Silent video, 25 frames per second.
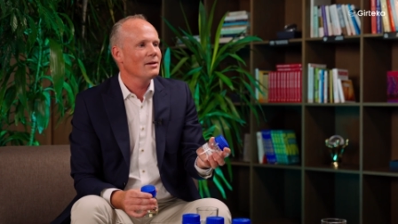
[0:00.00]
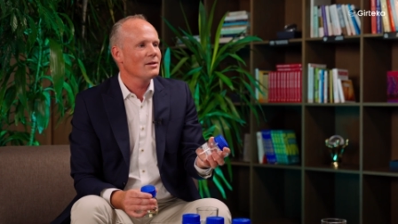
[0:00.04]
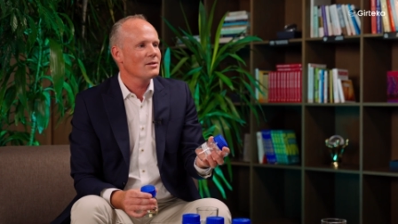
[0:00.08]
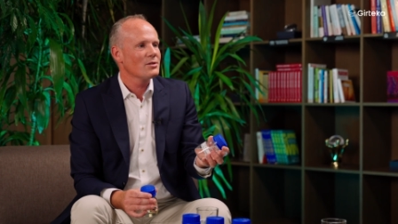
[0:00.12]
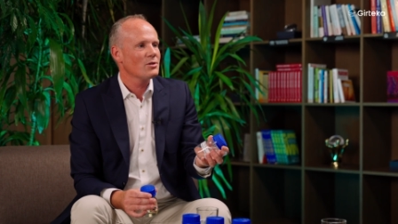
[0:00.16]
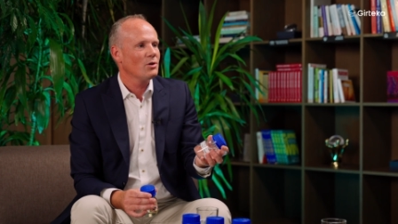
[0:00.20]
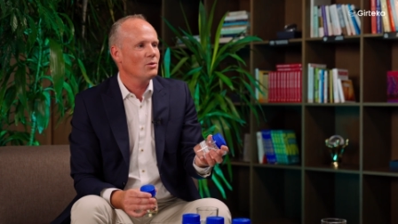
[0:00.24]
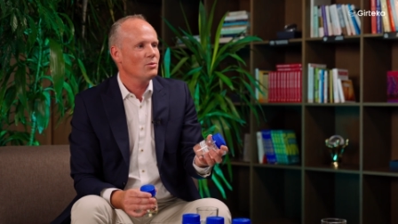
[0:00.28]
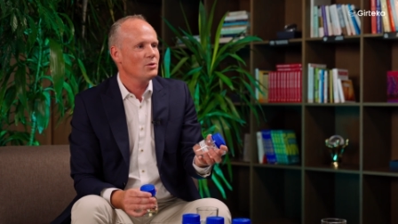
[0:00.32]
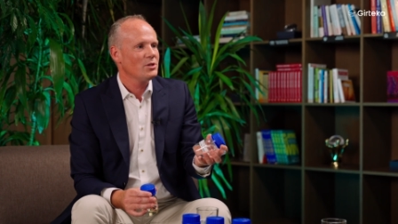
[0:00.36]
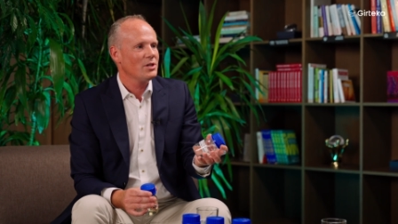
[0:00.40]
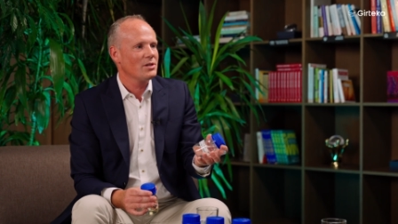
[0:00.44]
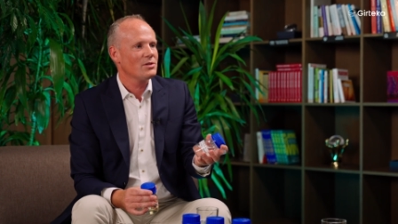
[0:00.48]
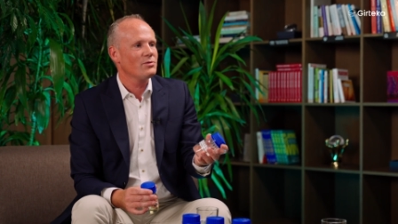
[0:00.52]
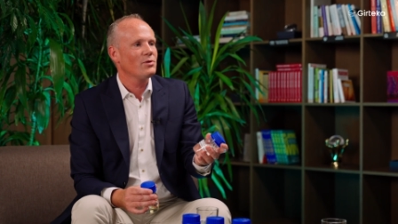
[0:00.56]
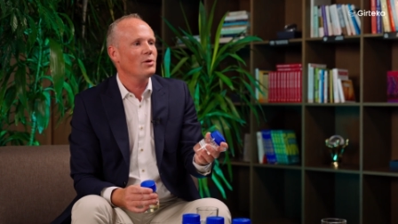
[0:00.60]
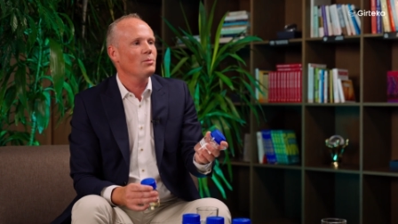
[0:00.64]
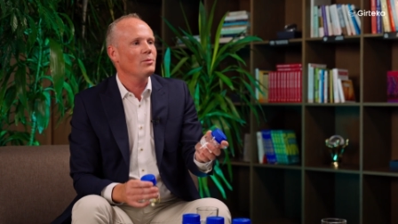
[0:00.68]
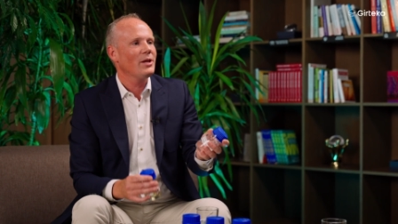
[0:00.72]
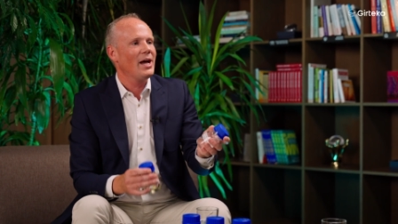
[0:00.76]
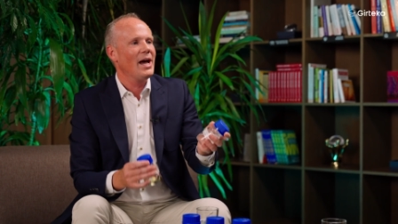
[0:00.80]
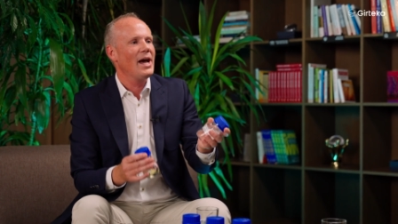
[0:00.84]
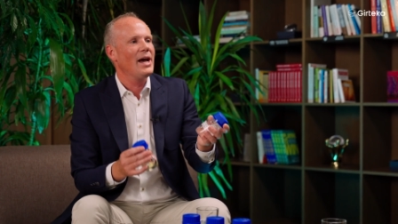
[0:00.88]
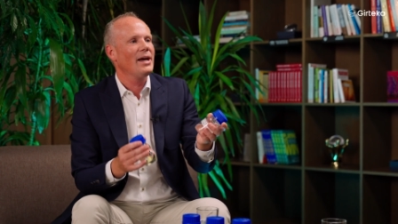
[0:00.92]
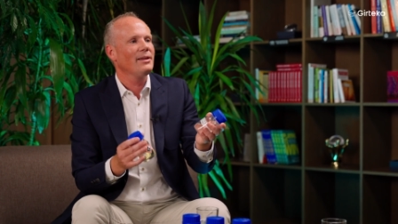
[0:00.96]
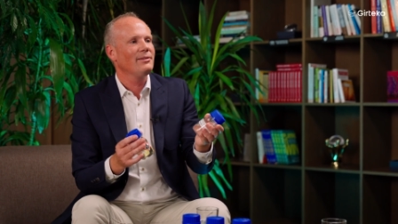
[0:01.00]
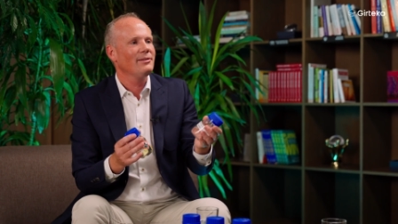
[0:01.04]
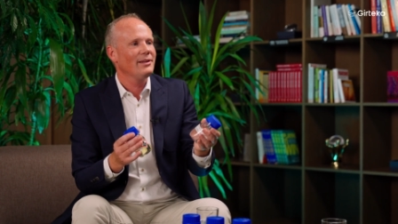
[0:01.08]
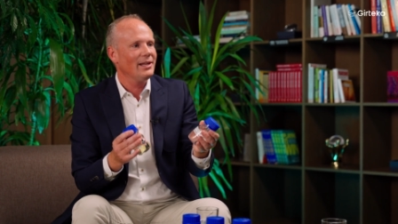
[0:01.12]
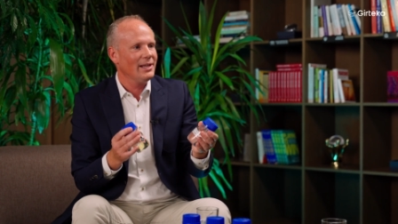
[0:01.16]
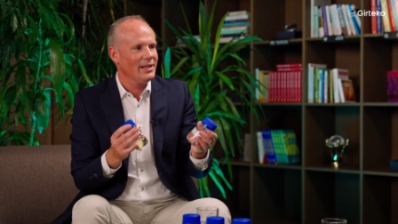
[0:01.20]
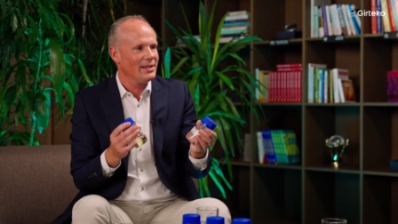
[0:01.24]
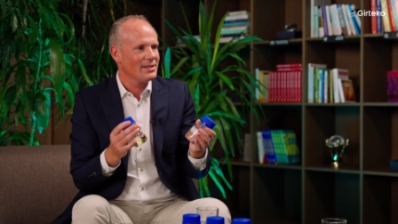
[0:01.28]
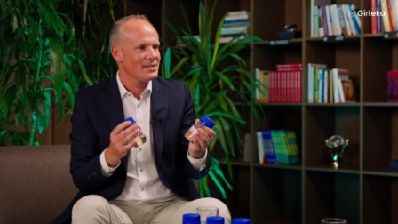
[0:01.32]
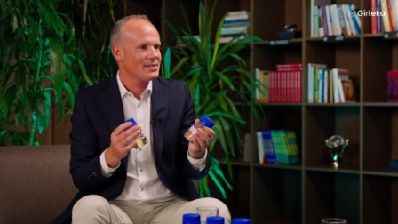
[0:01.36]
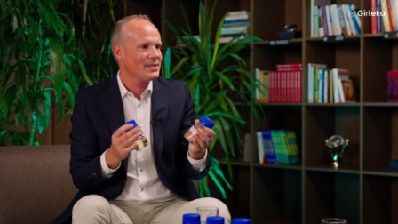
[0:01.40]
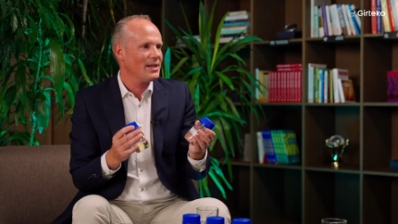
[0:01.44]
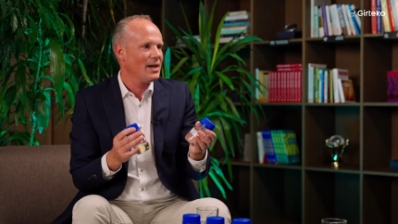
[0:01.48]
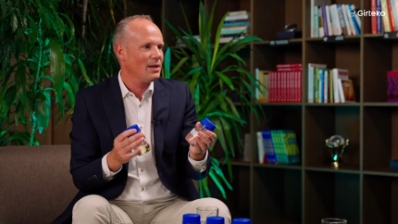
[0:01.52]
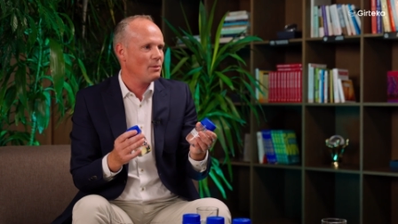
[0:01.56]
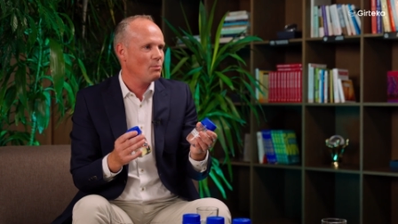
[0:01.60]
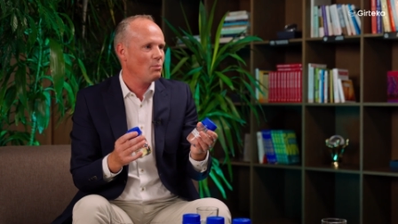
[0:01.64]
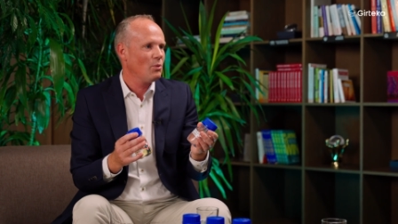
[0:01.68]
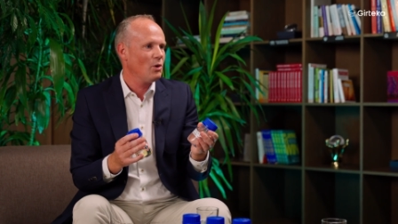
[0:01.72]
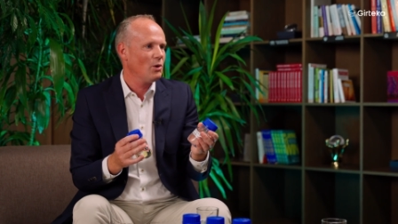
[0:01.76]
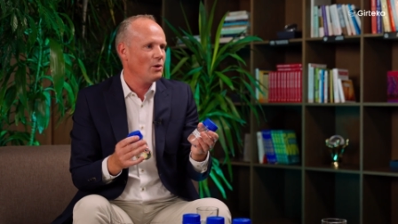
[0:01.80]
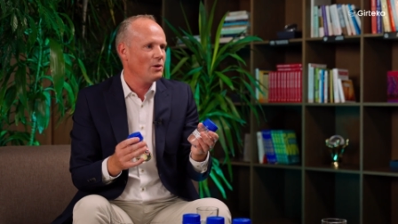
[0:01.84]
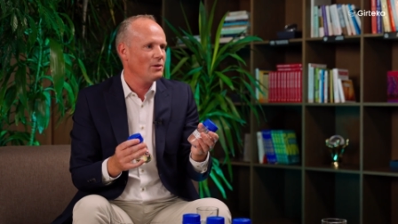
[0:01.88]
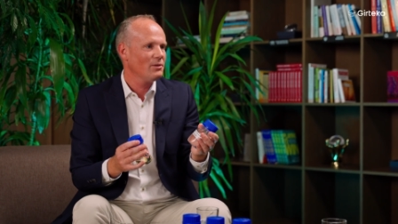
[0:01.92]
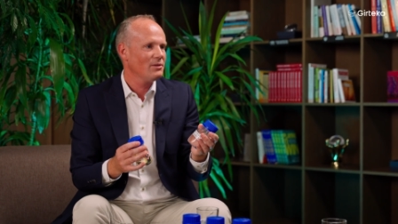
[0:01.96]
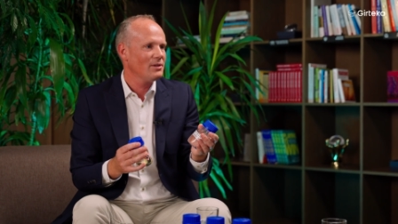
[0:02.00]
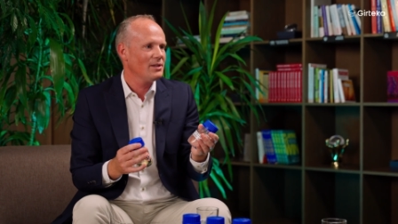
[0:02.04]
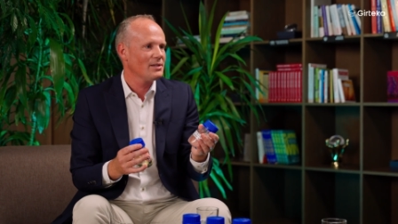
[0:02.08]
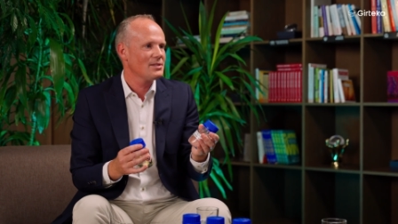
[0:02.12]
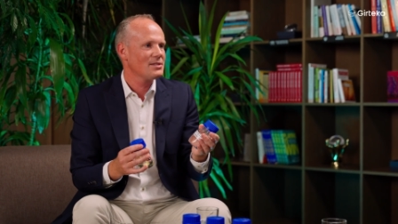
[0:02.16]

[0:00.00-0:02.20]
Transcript: So just from the handling standpoint,